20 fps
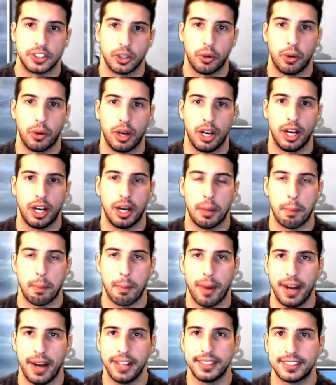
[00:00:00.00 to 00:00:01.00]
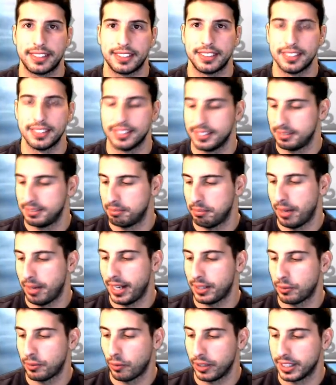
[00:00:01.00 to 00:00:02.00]
uh, might
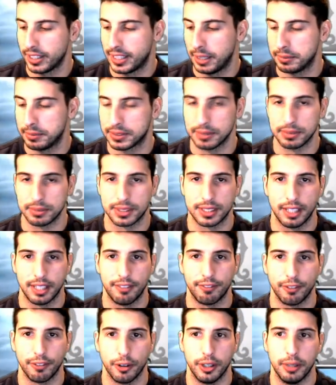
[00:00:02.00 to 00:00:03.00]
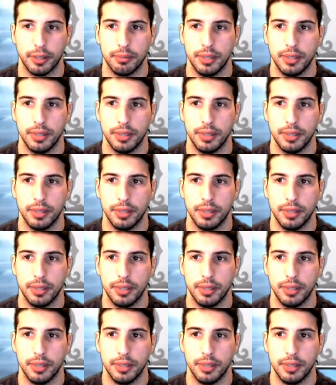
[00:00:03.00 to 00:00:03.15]
might want to keep some stuff for him.